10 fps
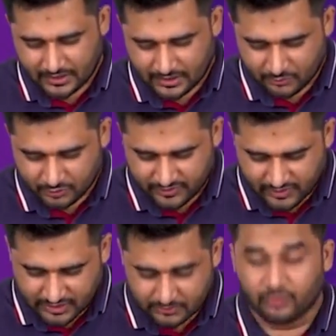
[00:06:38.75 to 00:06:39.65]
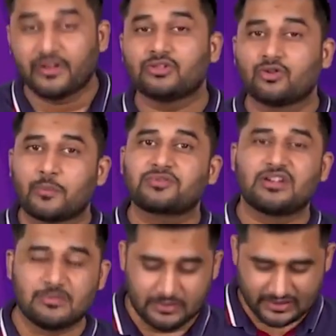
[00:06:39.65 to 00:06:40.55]
Moving to
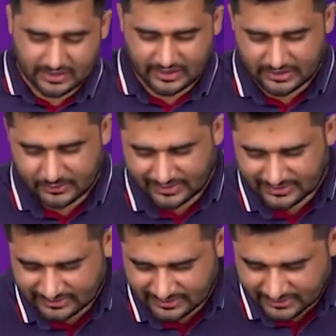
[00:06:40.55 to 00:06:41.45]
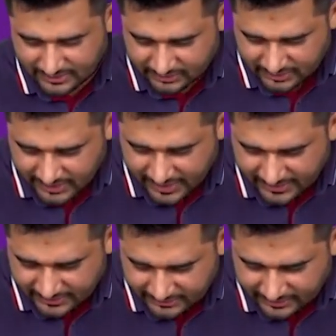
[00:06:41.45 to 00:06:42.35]
option B, here you can see the I
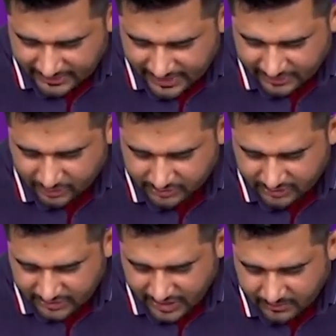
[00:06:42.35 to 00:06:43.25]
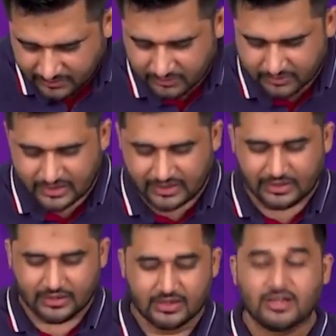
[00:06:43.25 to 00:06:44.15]
is attacking on the carbon
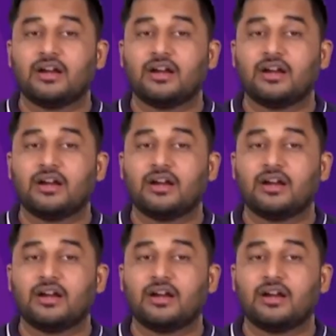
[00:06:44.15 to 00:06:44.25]
bearing,